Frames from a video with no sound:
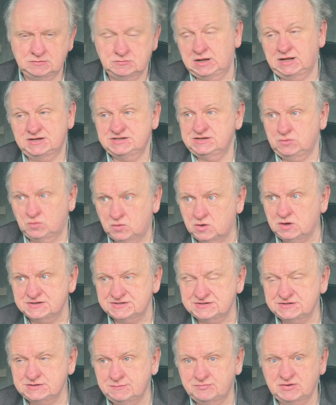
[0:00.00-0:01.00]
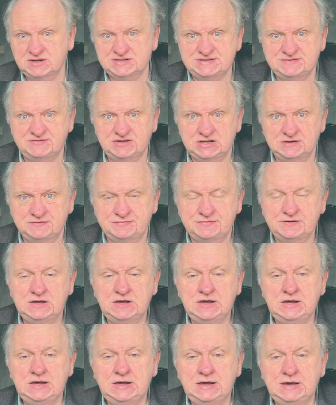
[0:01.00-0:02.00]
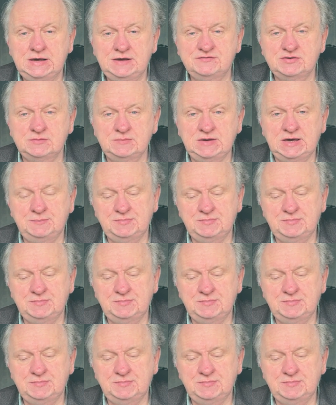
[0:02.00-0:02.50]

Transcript: Well, actually, it was impressive enough for me.